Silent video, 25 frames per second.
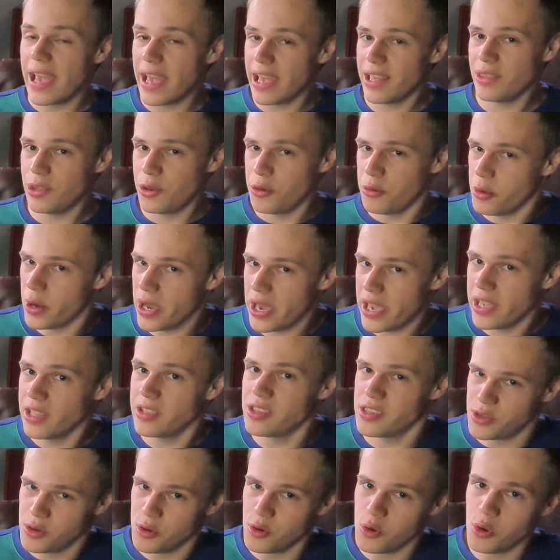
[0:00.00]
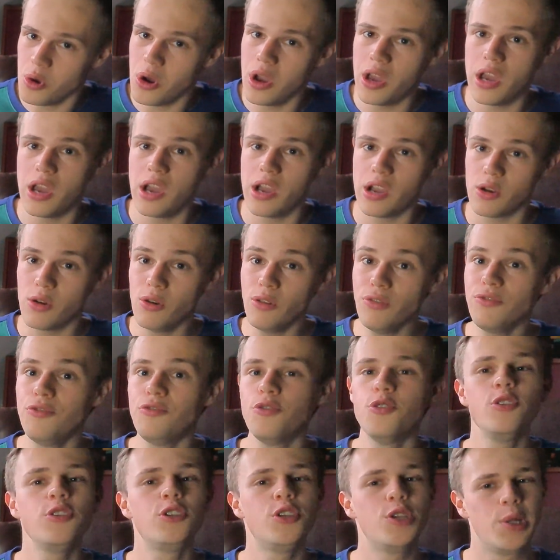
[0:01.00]
handy way to uh,
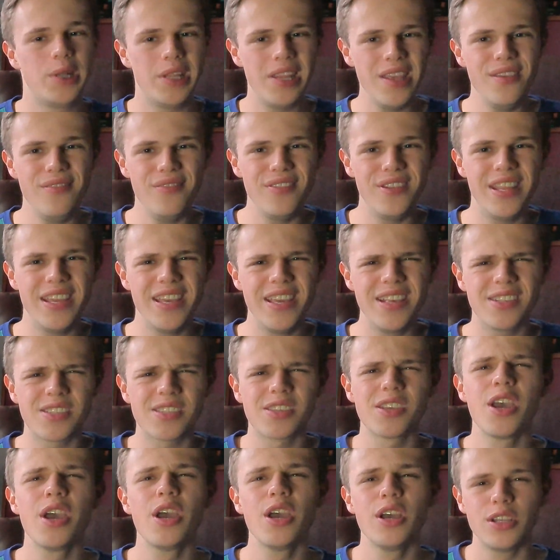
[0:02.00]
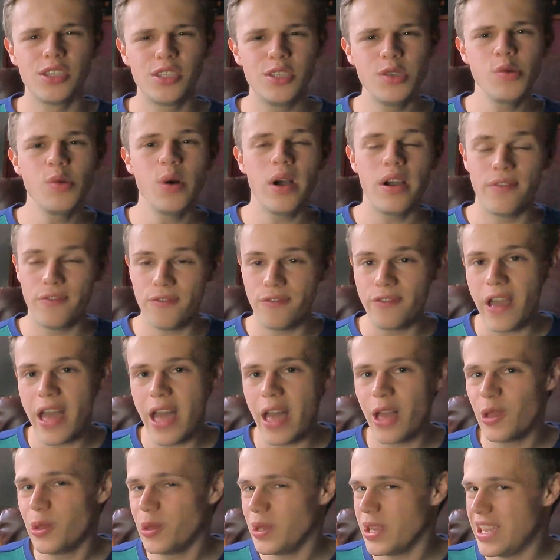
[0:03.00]
convert your DVDs to a
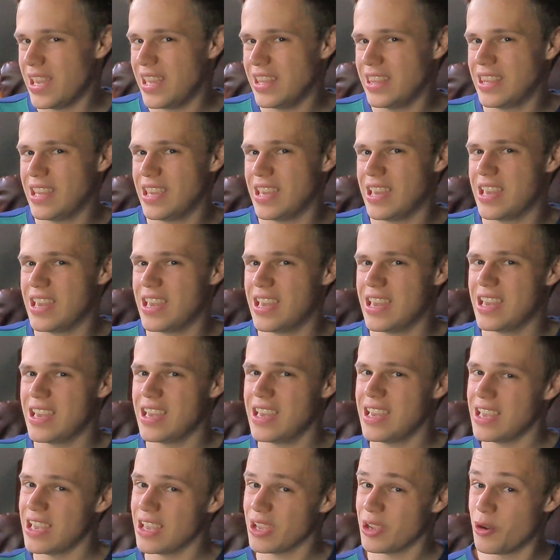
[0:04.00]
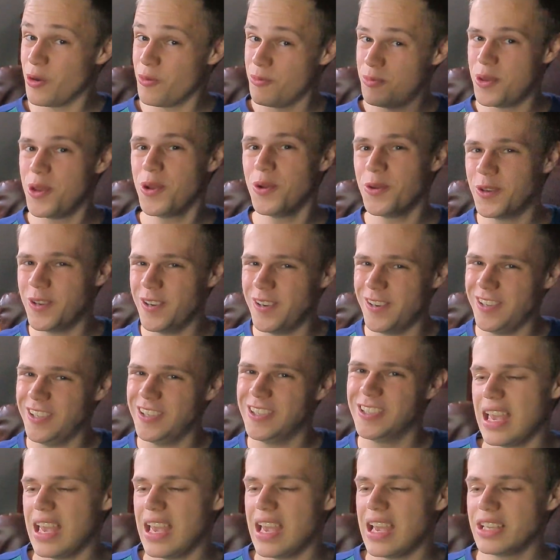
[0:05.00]
file in the computer.
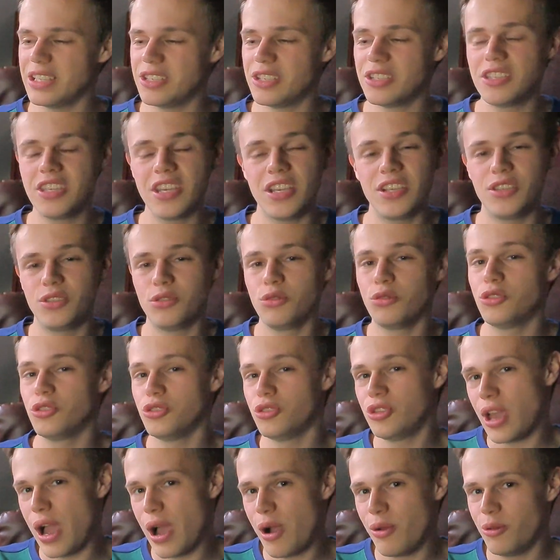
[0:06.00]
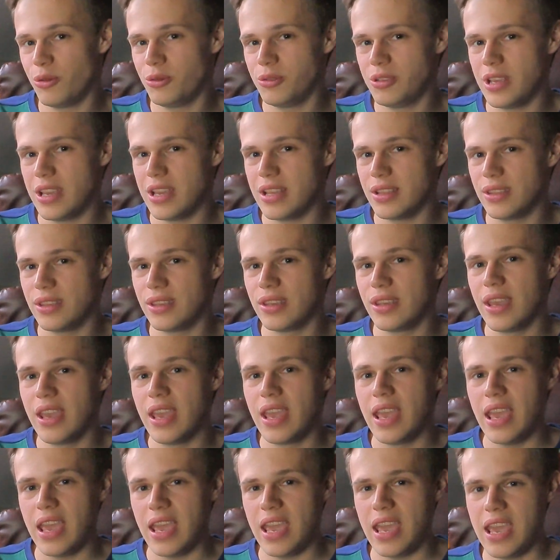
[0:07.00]
I suggest you to download it
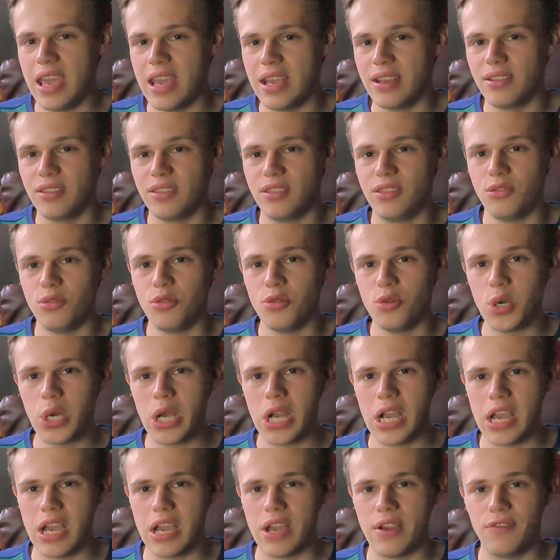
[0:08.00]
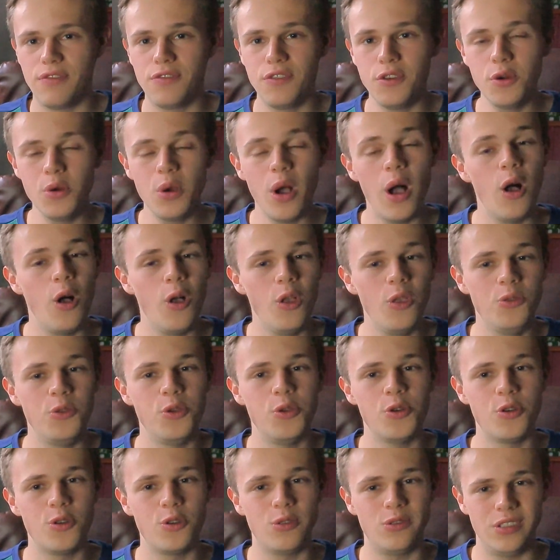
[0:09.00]
and to uh, throw all
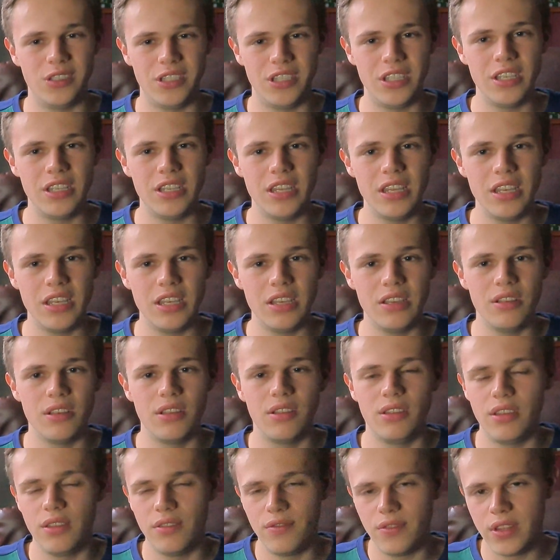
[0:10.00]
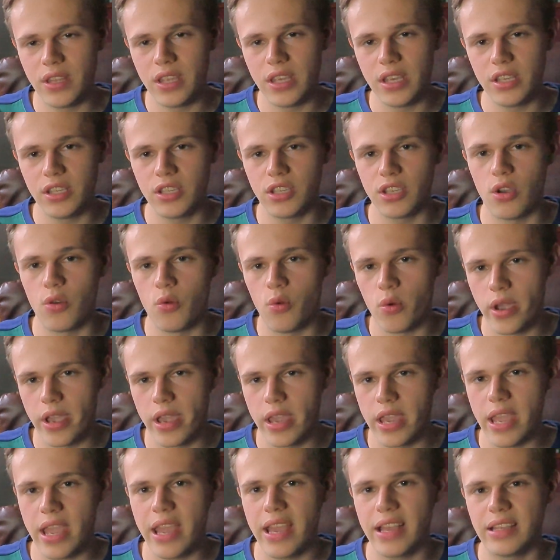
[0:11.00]
your CD DVDs
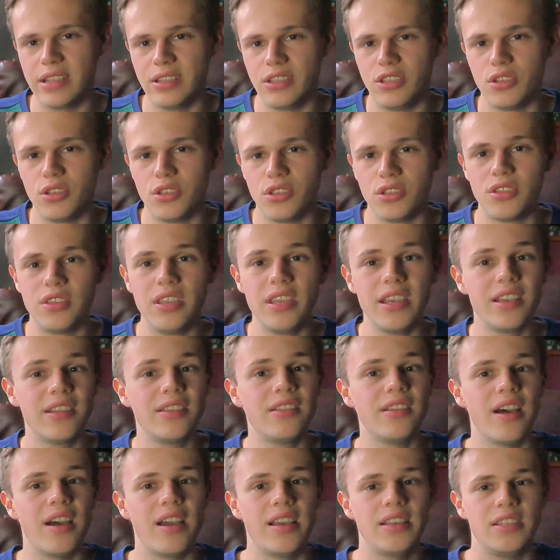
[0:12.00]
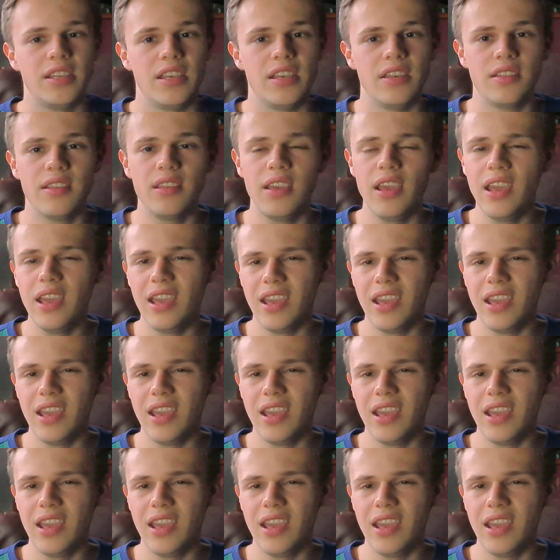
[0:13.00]
away and just digitize it